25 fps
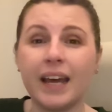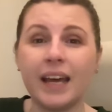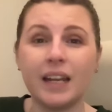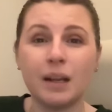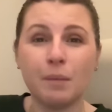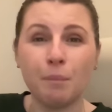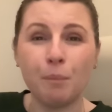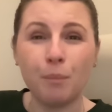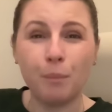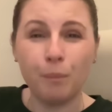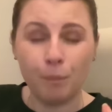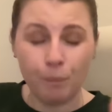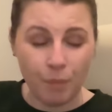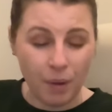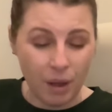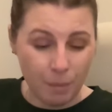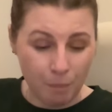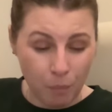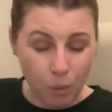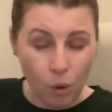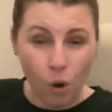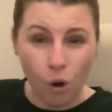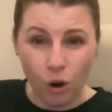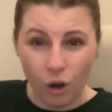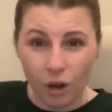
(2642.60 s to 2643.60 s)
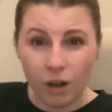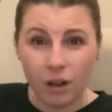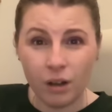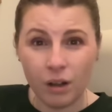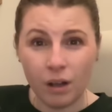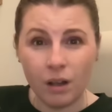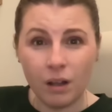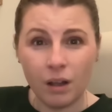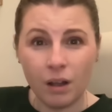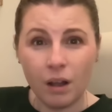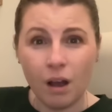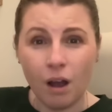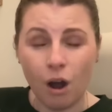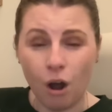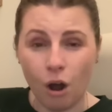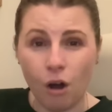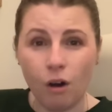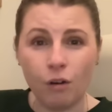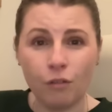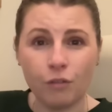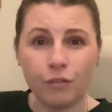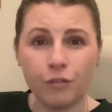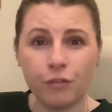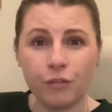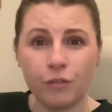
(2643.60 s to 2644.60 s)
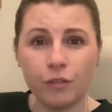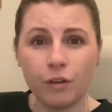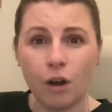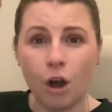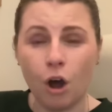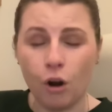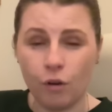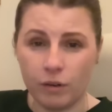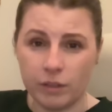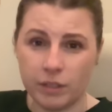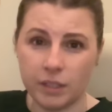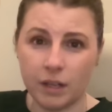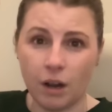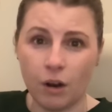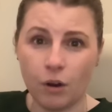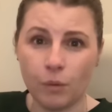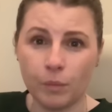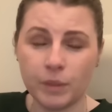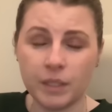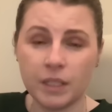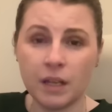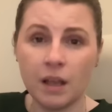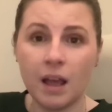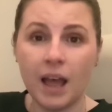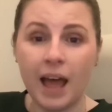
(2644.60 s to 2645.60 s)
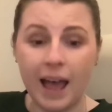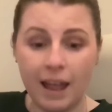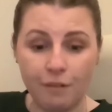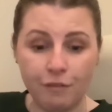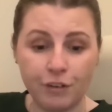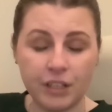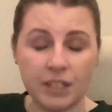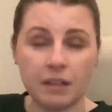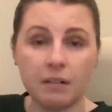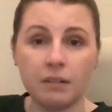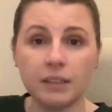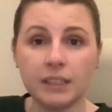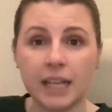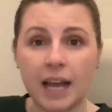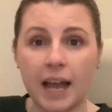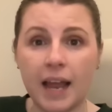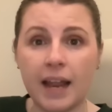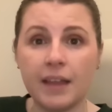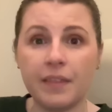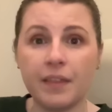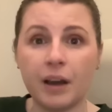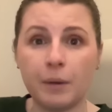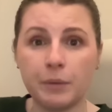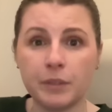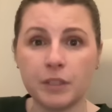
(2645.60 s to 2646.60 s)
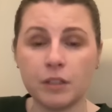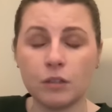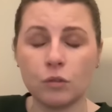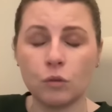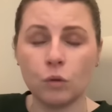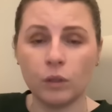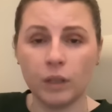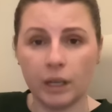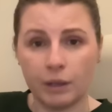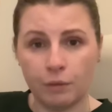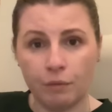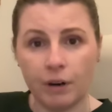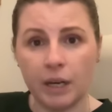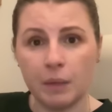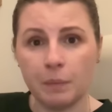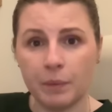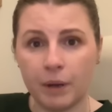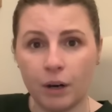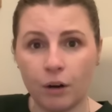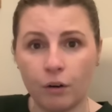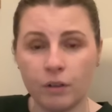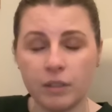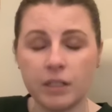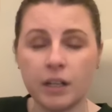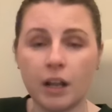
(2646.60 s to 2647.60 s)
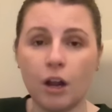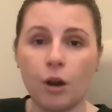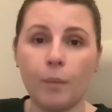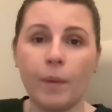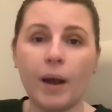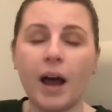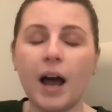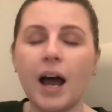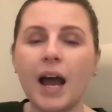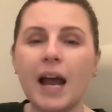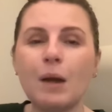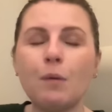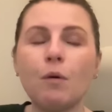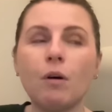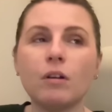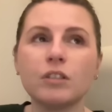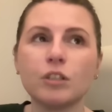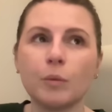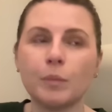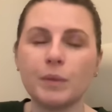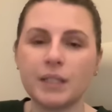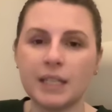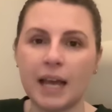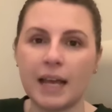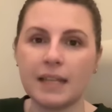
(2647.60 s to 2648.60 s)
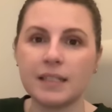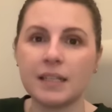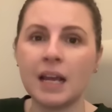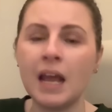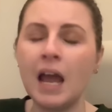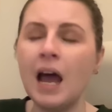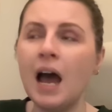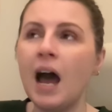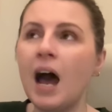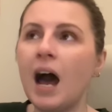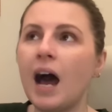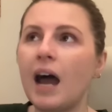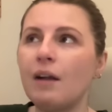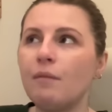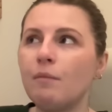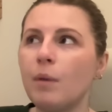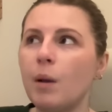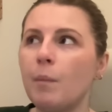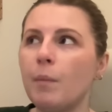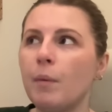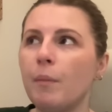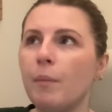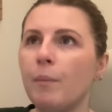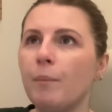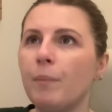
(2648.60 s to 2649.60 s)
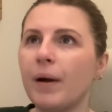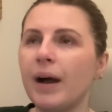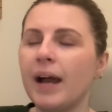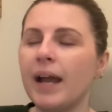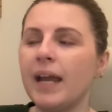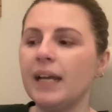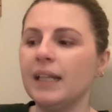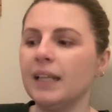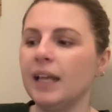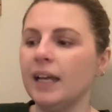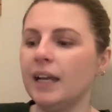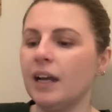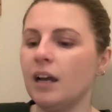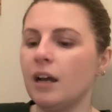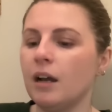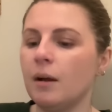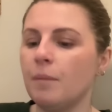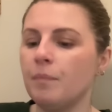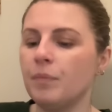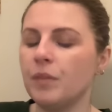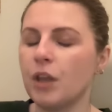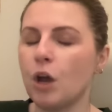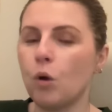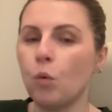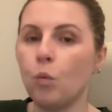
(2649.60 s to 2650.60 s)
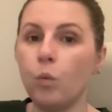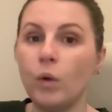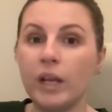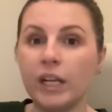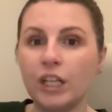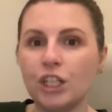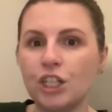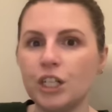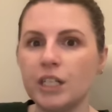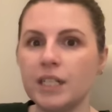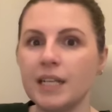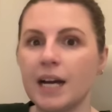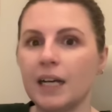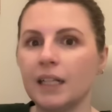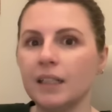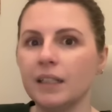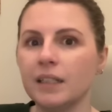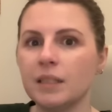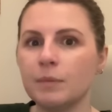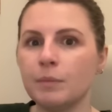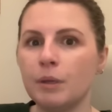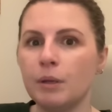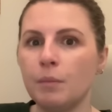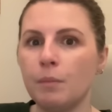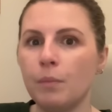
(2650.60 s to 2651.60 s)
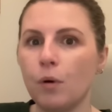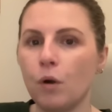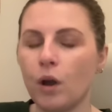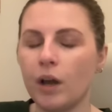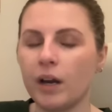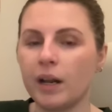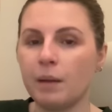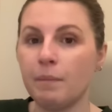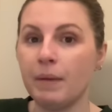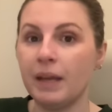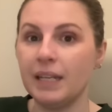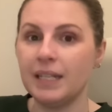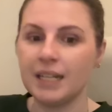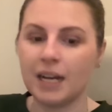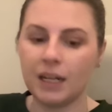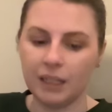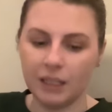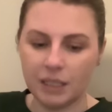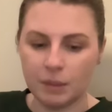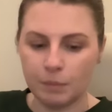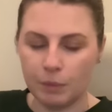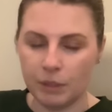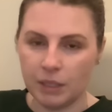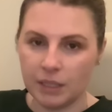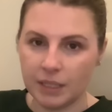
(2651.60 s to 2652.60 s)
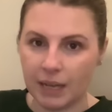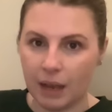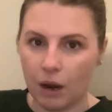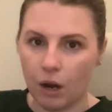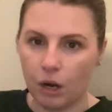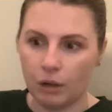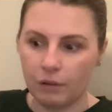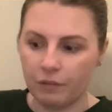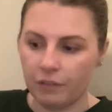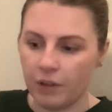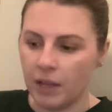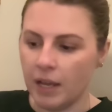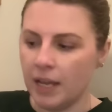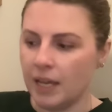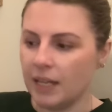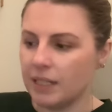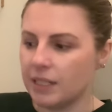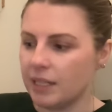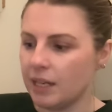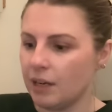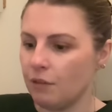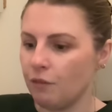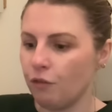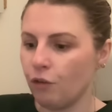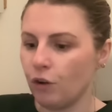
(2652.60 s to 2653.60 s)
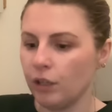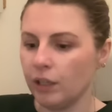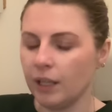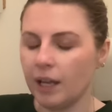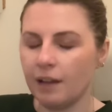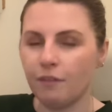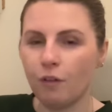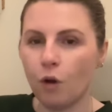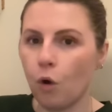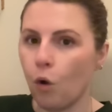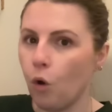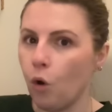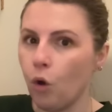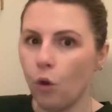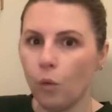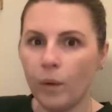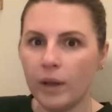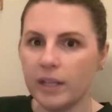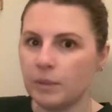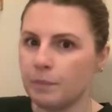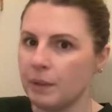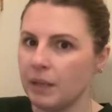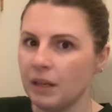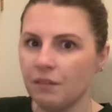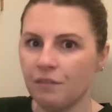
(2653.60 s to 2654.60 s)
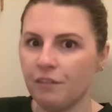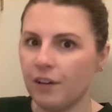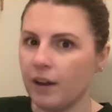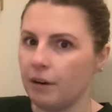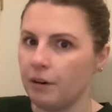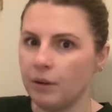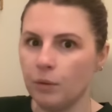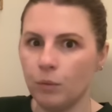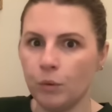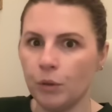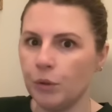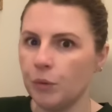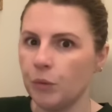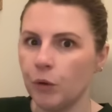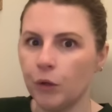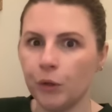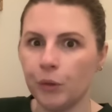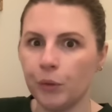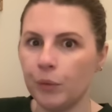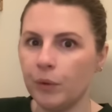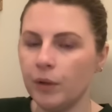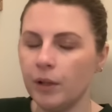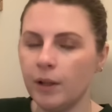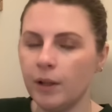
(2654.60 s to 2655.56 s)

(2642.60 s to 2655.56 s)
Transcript: I had a book of horoscopes. Every single day that I was at school, I read my horoscope. I was obsessed. I remember buying like a witchy talisman book, and I made talismans out of tinfoil. I've always been very woo-woo.